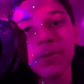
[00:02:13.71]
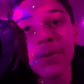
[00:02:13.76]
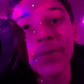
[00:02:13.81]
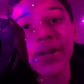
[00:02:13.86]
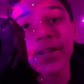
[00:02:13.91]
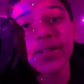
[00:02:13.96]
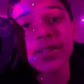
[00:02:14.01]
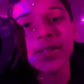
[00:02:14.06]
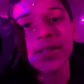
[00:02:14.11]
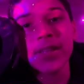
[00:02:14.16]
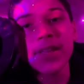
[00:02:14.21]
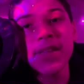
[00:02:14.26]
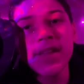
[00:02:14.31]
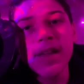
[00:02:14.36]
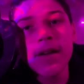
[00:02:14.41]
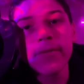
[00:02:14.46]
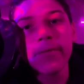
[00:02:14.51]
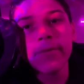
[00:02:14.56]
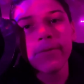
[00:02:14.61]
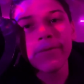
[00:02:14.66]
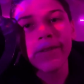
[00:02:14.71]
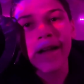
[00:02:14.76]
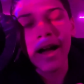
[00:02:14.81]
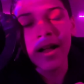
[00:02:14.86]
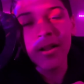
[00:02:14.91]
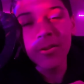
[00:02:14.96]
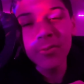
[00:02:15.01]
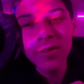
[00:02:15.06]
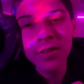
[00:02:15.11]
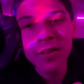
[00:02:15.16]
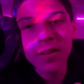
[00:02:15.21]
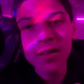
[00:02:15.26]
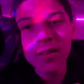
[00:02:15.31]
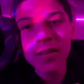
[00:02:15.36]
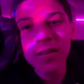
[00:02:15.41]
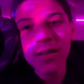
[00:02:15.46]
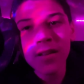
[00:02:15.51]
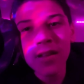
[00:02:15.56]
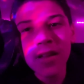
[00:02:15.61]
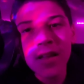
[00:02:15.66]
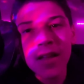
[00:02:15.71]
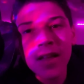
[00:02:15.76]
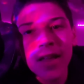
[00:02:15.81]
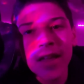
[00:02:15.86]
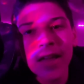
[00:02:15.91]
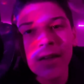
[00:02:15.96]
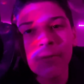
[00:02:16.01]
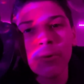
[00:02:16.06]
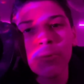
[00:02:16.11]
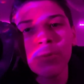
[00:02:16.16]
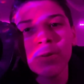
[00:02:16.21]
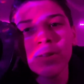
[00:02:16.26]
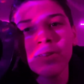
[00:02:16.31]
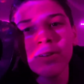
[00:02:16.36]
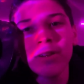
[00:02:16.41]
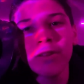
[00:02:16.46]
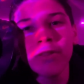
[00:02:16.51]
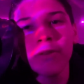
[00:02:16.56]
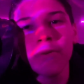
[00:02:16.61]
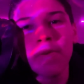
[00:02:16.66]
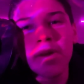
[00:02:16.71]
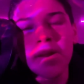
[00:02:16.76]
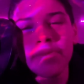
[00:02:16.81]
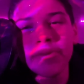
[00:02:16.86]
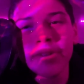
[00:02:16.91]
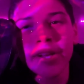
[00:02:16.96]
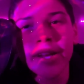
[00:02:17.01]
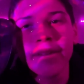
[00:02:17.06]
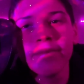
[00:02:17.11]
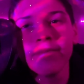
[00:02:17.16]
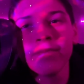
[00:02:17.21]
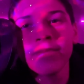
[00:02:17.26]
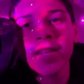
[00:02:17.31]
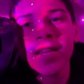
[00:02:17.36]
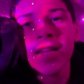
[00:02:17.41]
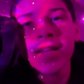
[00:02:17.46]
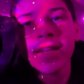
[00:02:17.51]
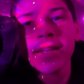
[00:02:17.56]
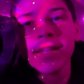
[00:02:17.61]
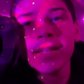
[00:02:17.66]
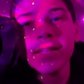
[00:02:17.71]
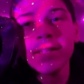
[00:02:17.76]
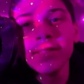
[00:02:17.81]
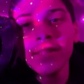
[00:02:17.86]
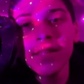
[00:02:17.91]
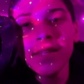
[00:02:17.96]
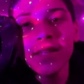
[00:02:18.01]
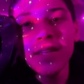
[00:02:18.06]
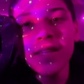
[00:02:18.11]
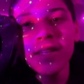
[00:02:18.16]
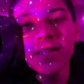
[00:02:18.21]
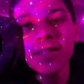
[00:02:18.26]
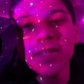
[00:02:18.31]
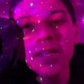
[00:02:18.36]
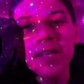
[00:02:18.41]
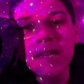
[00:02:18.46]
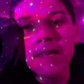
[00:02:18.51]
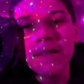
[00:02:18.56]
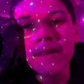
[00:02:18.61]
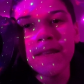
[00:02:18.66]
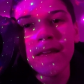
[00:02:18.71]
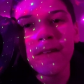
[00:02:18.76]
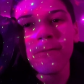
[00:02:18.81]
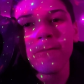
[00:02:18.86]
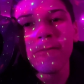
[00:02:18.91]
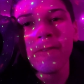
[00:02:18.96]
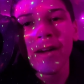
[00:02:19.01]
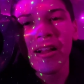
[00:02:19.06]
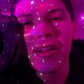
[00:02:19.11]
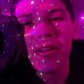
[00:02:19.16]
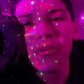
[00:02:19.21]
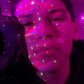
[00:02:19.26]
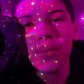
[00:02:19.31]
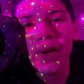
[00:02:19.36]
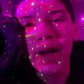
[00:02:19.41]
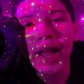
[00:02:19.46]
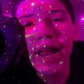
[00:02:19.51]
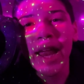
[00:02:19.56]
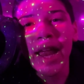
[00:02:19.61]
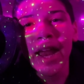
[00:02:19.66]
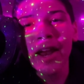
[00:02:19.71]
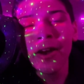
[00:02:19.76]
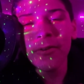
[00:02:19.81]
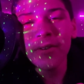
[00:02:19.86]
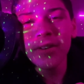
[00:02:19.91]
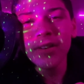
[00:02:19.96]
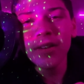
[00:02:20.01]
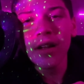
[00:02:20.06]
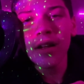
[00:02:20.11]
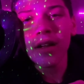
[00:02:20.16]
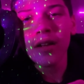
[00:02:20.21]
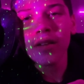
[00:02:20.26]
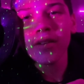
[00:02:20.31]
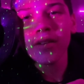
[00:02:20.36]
I'm like, did he get fouled? And when we look on the replay, he did indeed get fouled by Eric